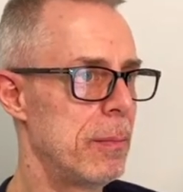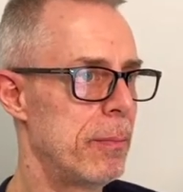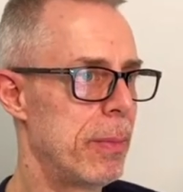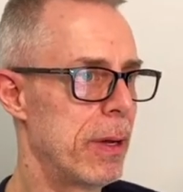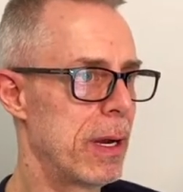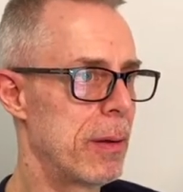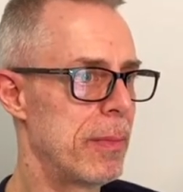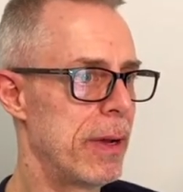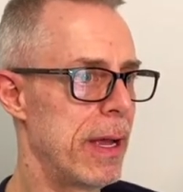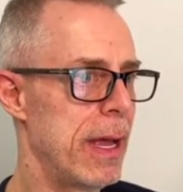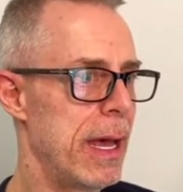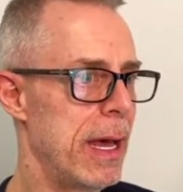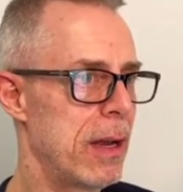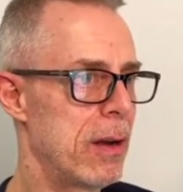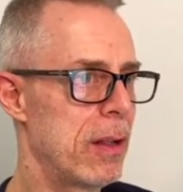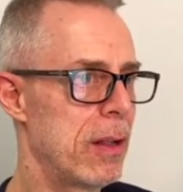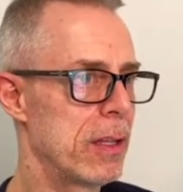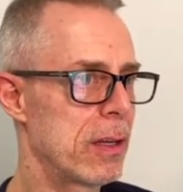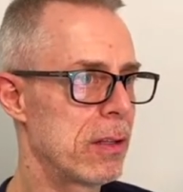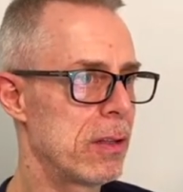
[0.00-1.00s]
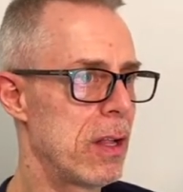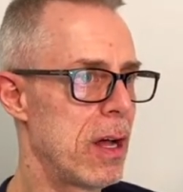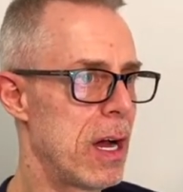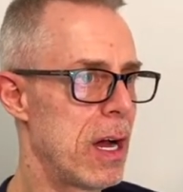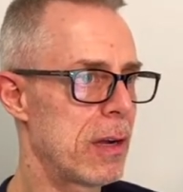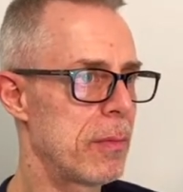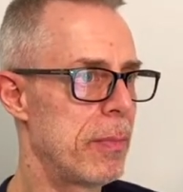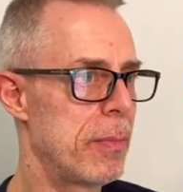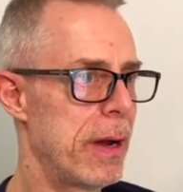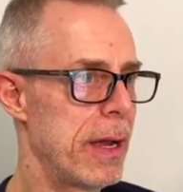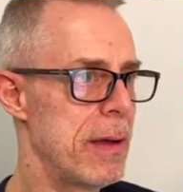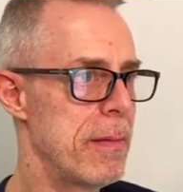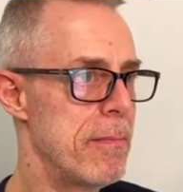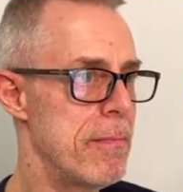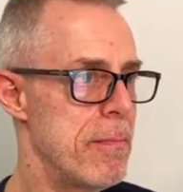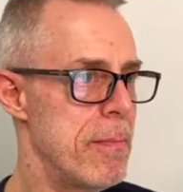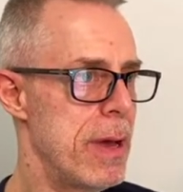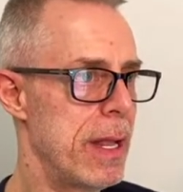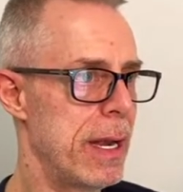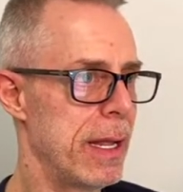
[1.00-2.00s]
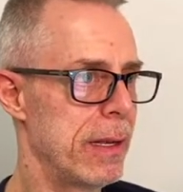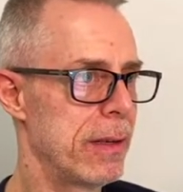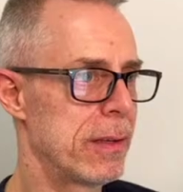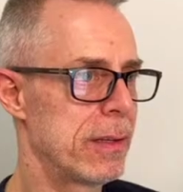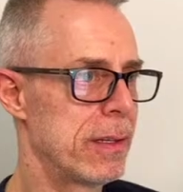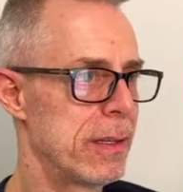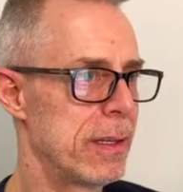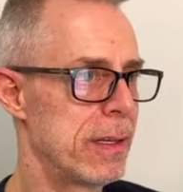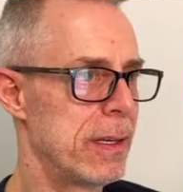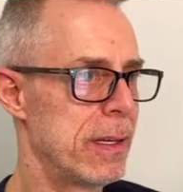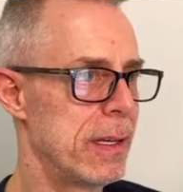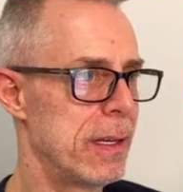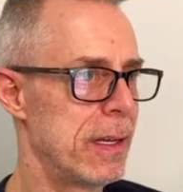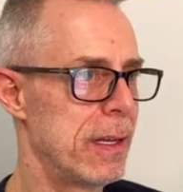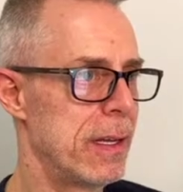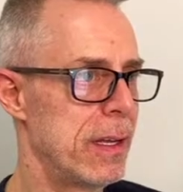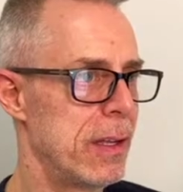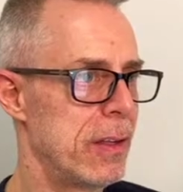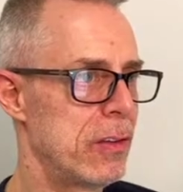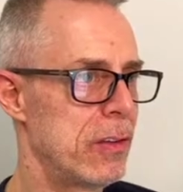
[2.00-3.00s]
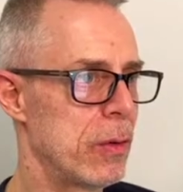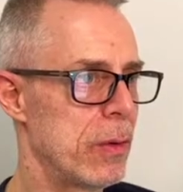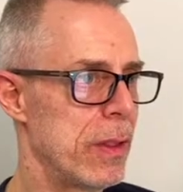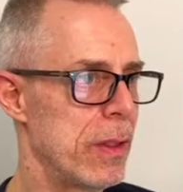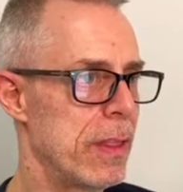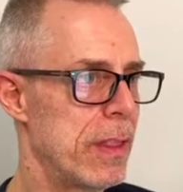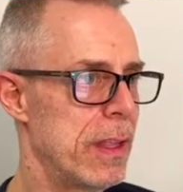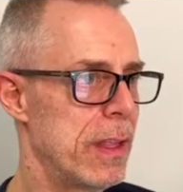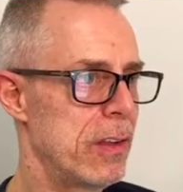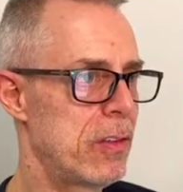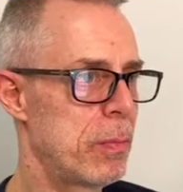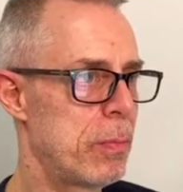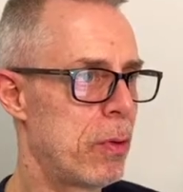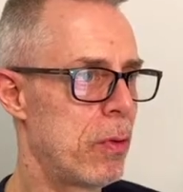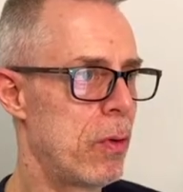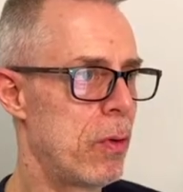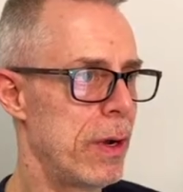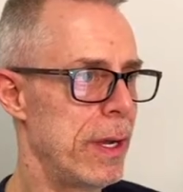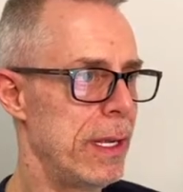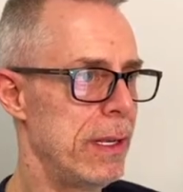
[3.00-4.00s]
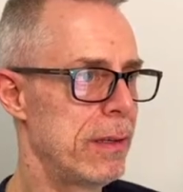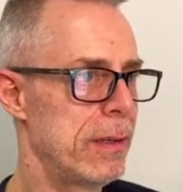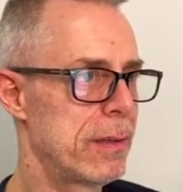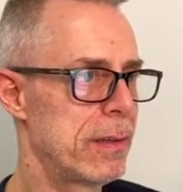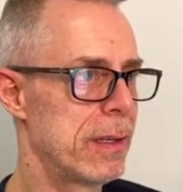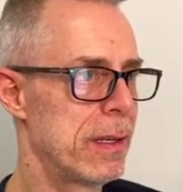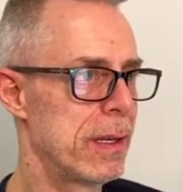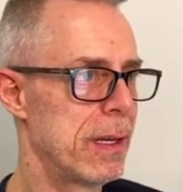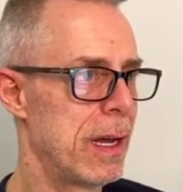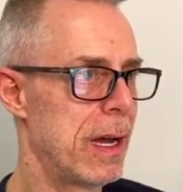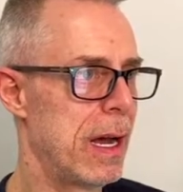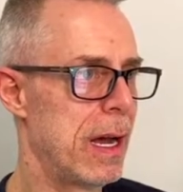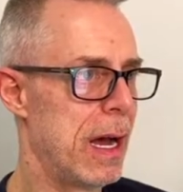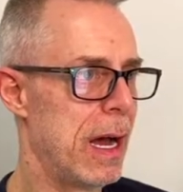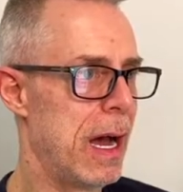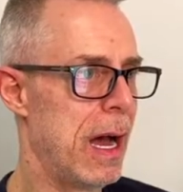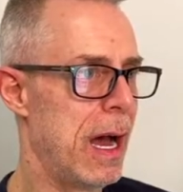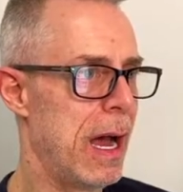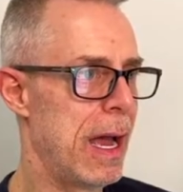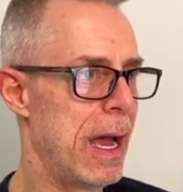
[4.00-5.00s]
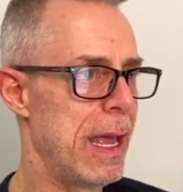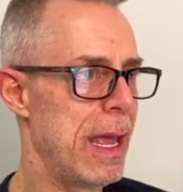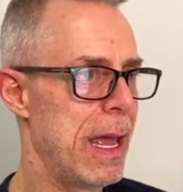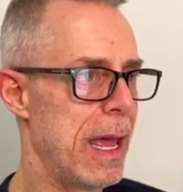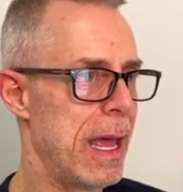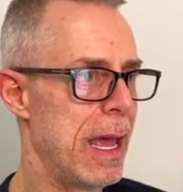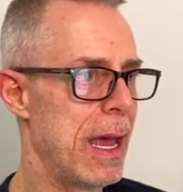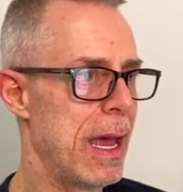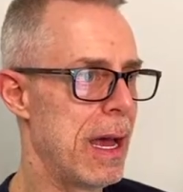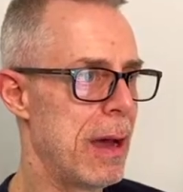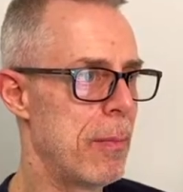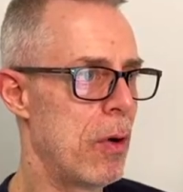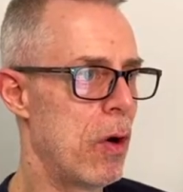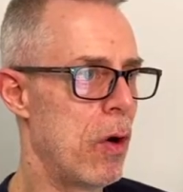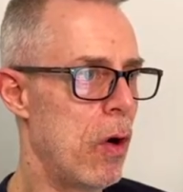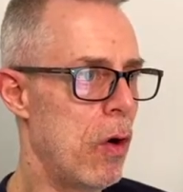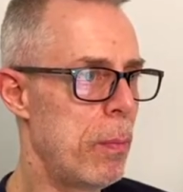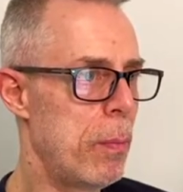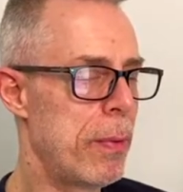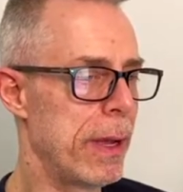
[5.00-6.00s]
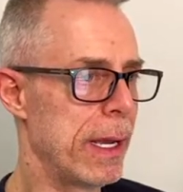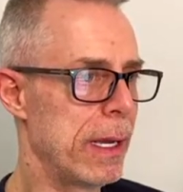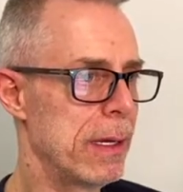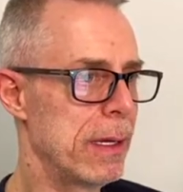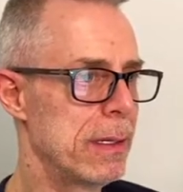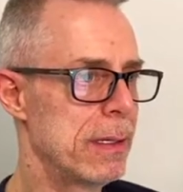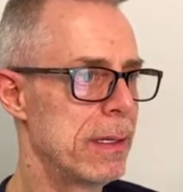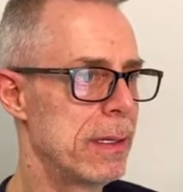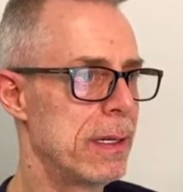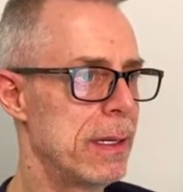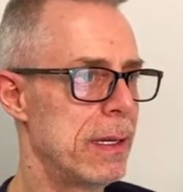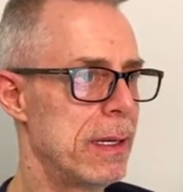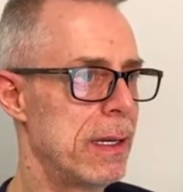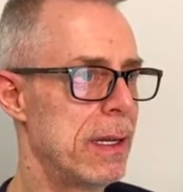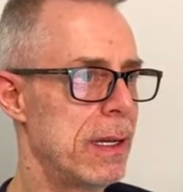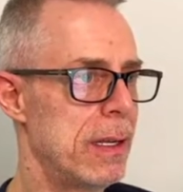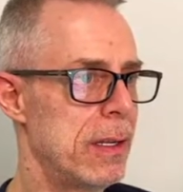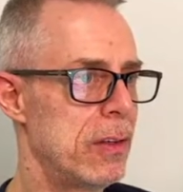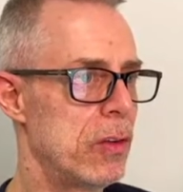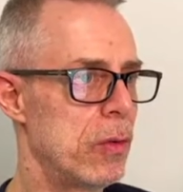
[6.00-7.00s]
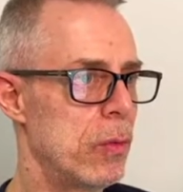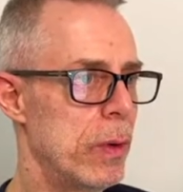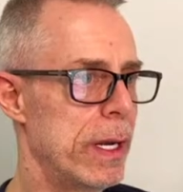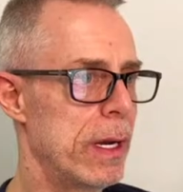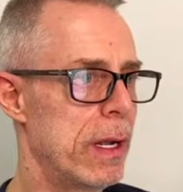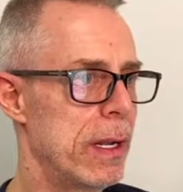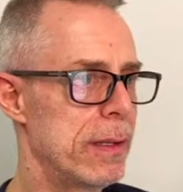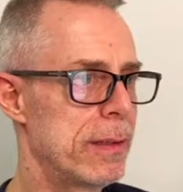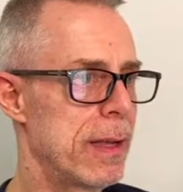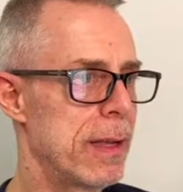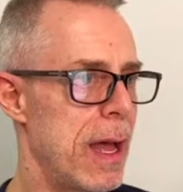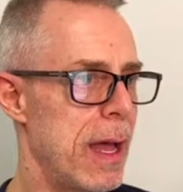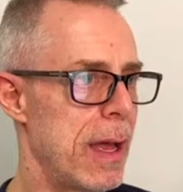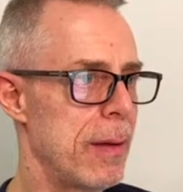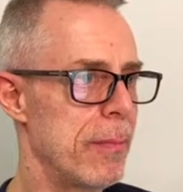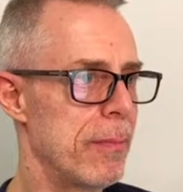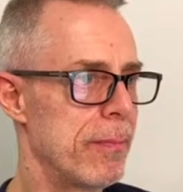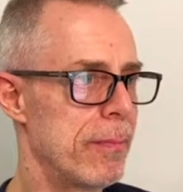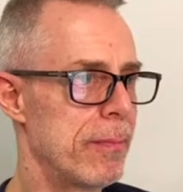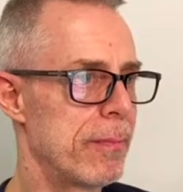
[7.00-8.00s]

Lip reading: but I'm ahead on the clock by a minute. So at this point, I am hoping to win on time.